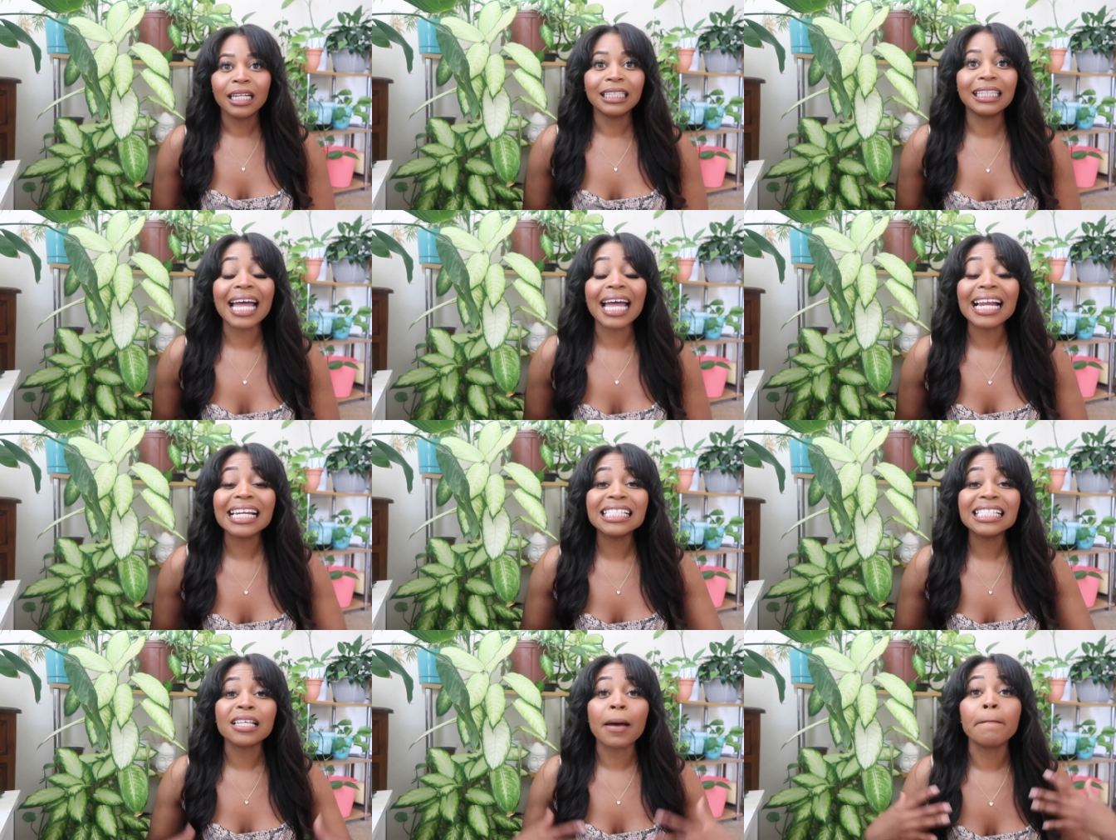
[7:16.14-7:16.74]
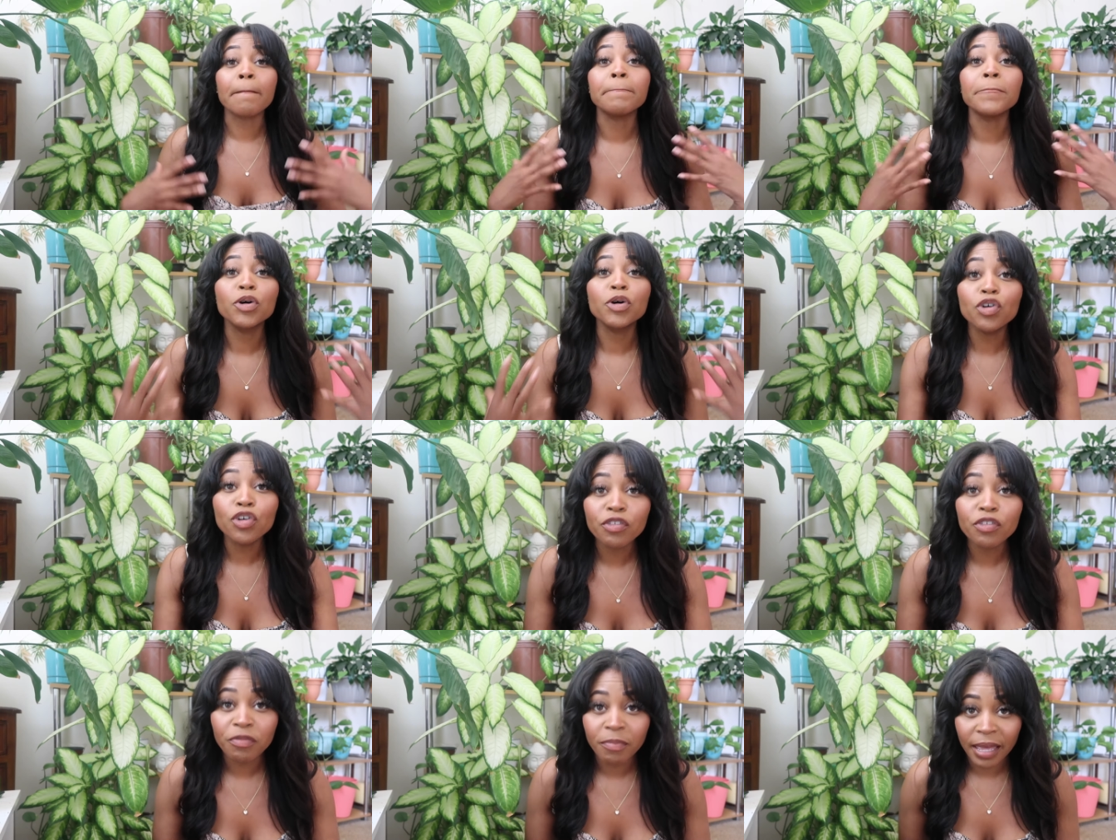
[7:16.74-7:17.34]
That is a
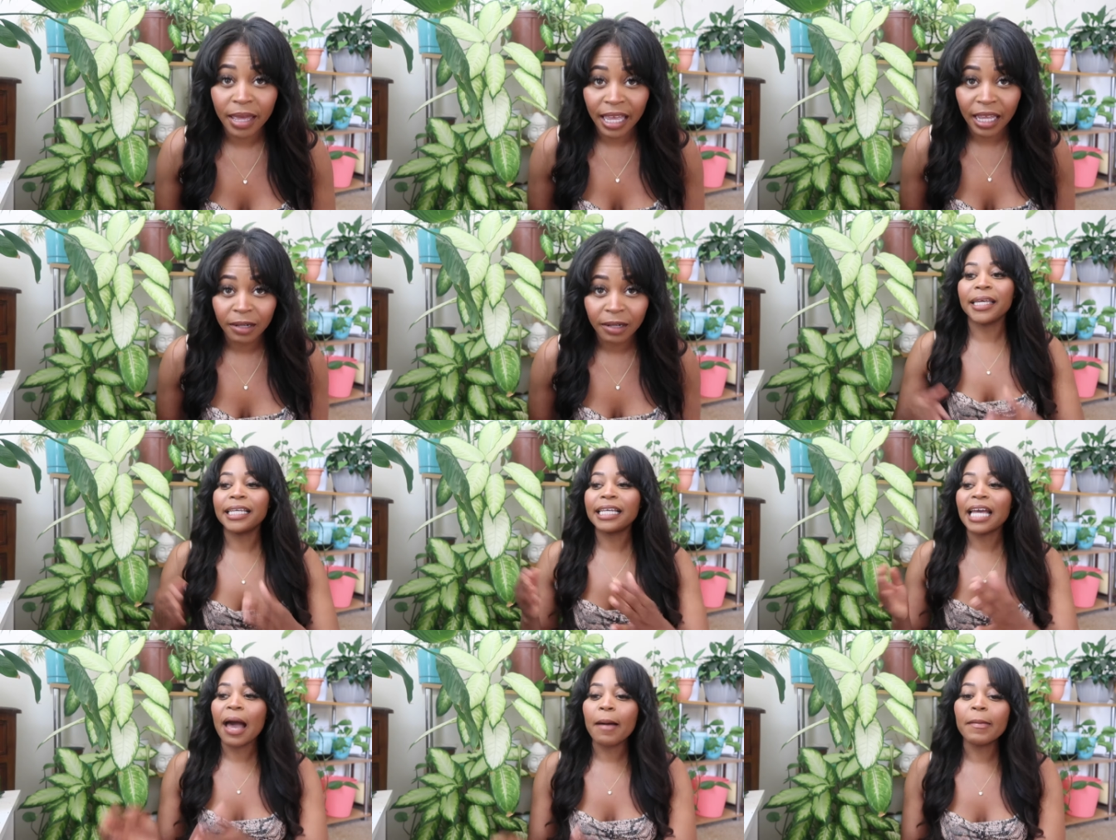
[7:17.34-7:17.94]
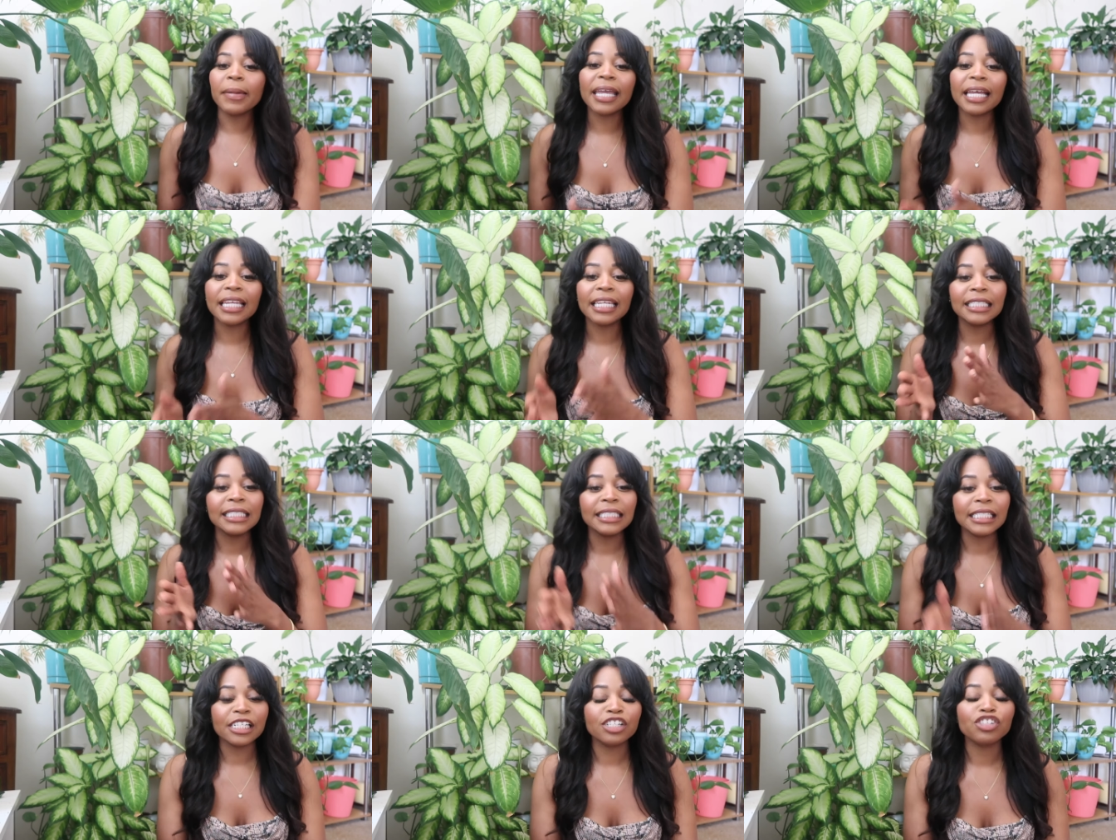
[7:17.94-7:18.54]
movement. Becoming an
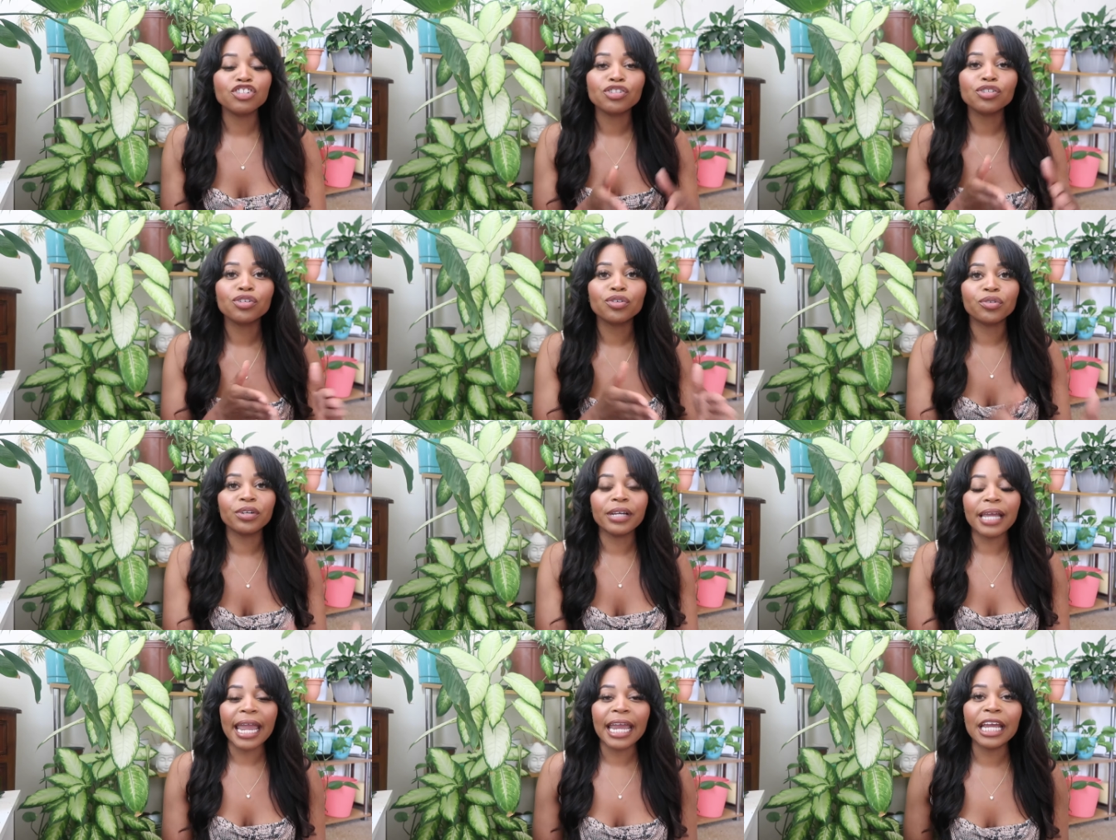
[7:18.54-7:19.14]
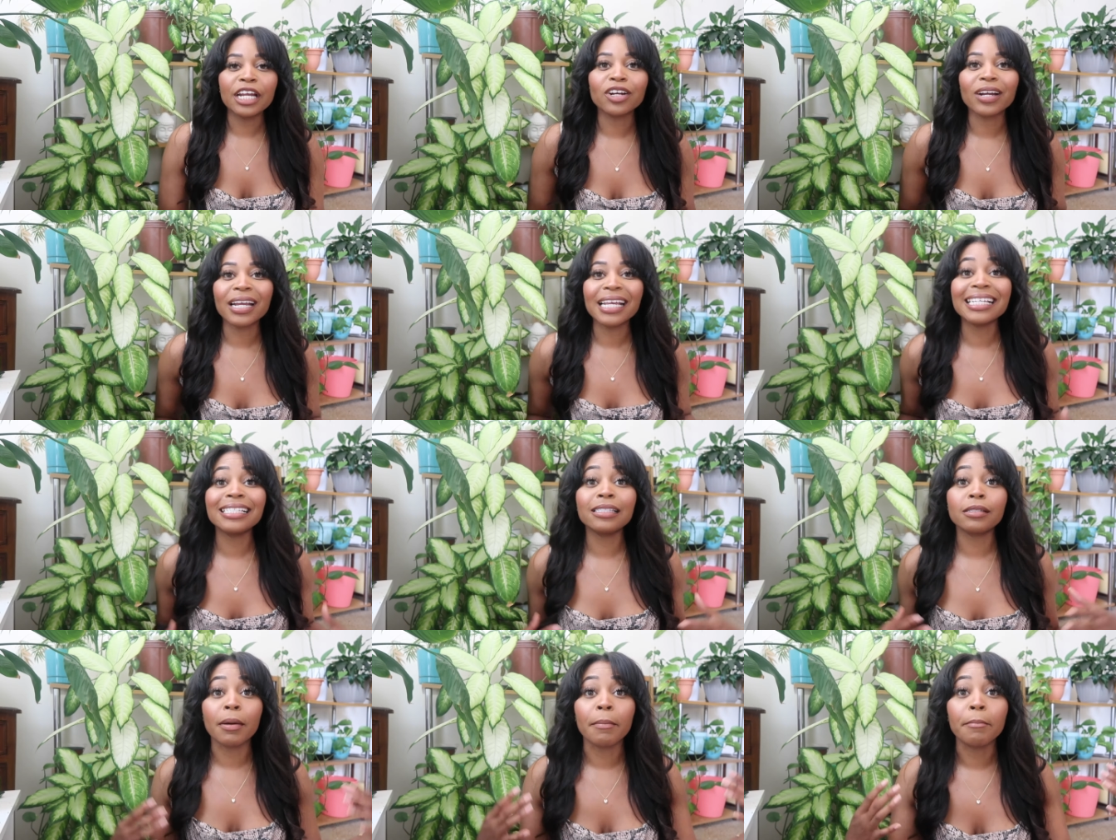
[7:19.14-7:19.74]
intentional creator
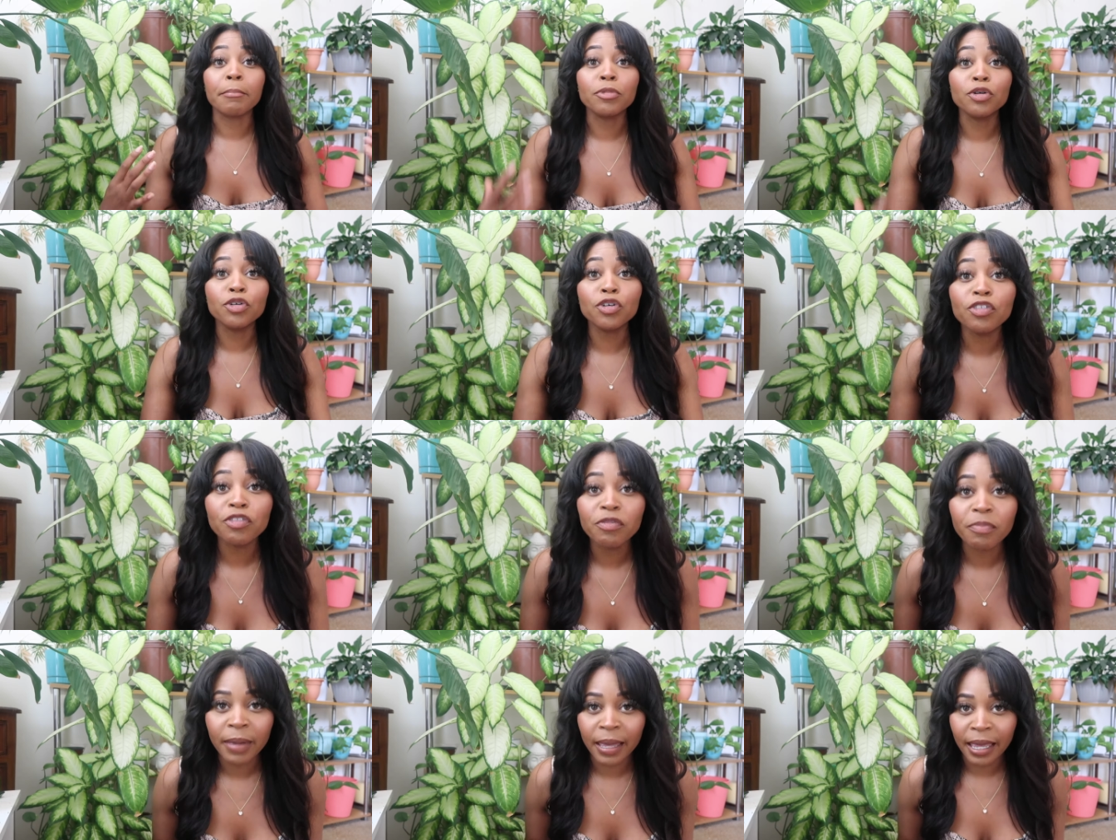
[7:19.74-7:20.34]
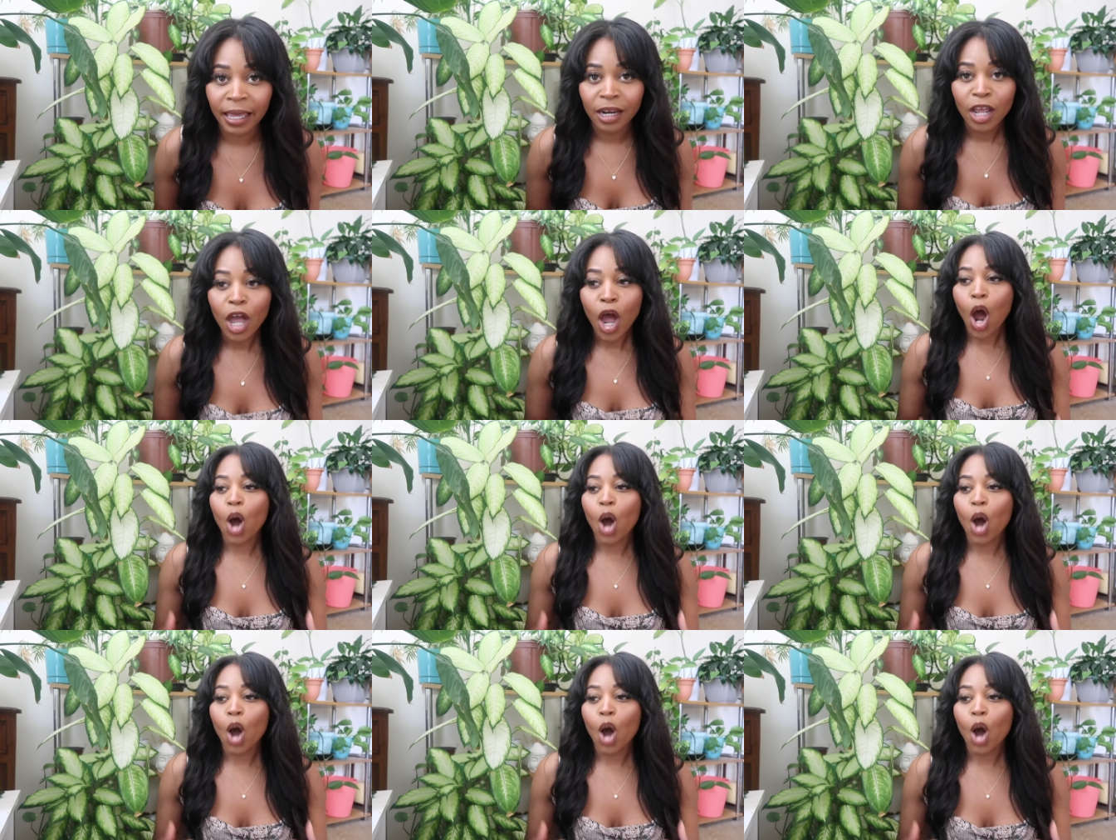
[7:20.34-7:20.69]
is a movement.